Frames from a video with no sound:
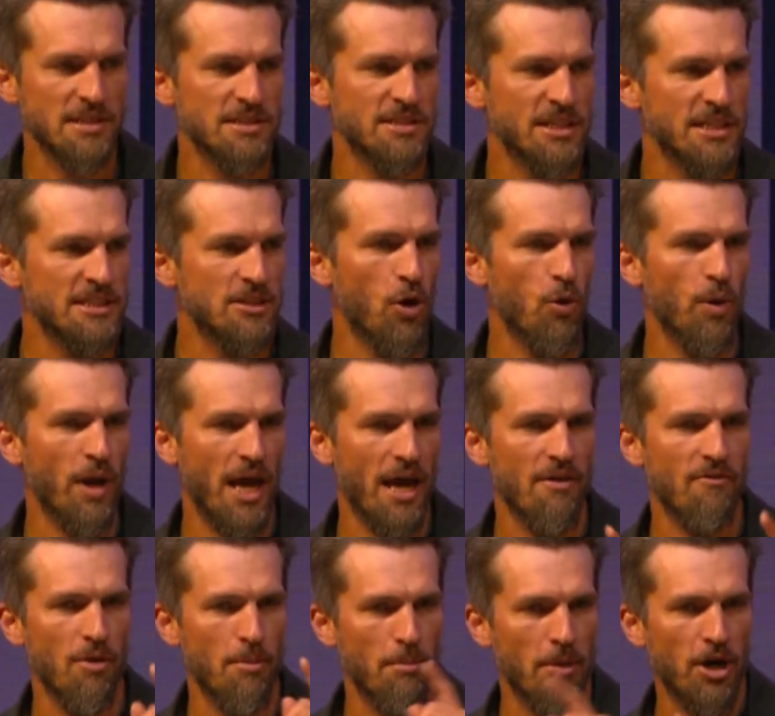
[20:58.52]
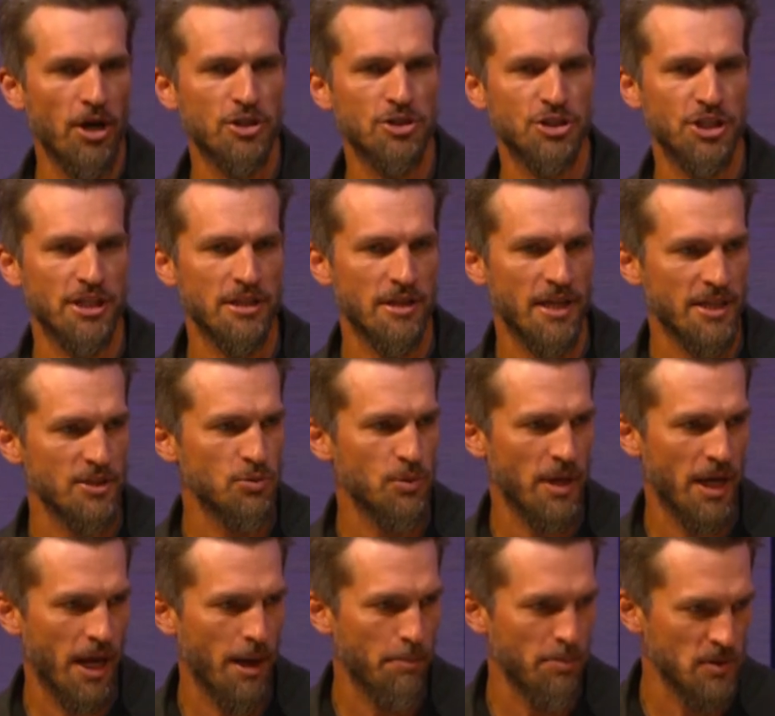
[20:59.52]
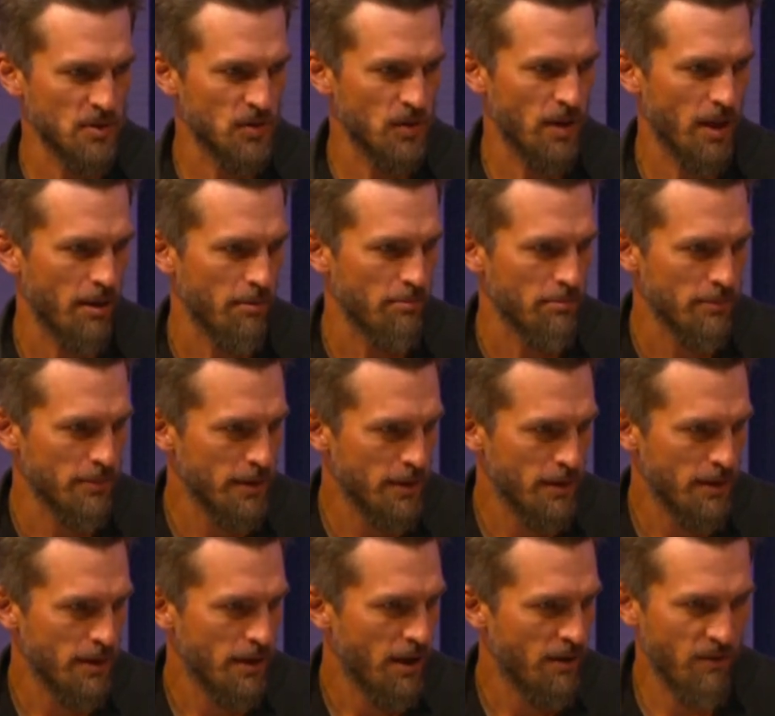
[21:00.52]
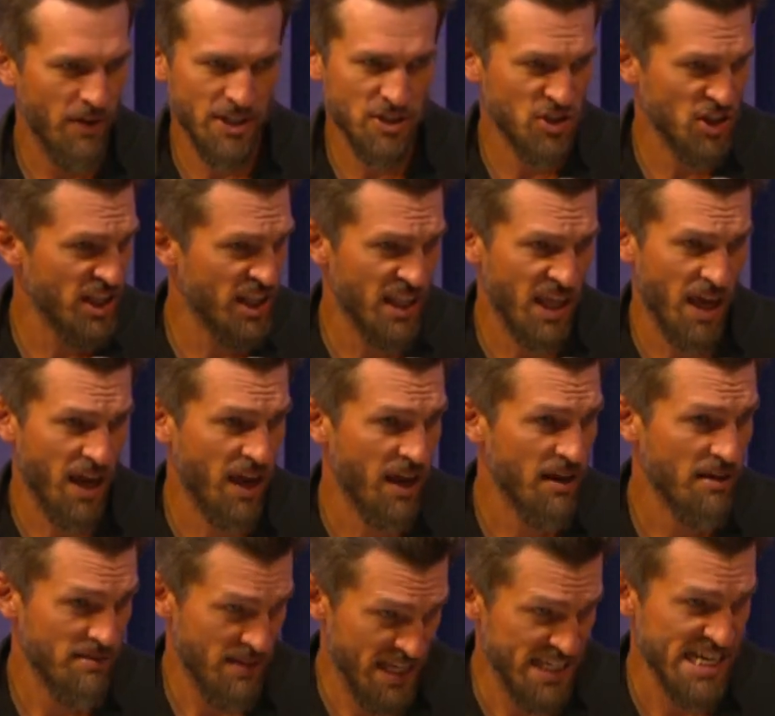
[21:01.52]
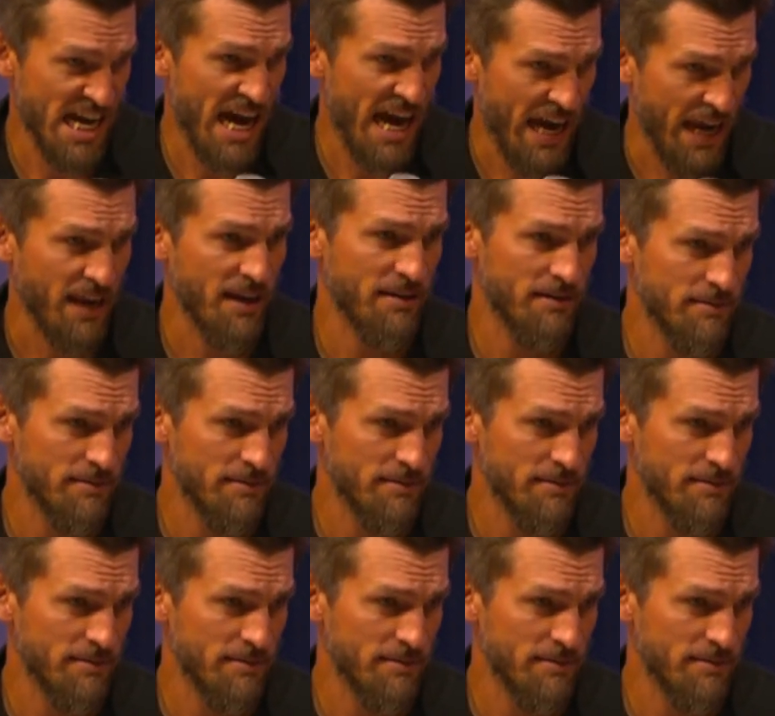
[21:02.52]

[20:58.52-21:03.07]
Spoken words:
that don't have a margin, guess what happens to them? Eventually they die.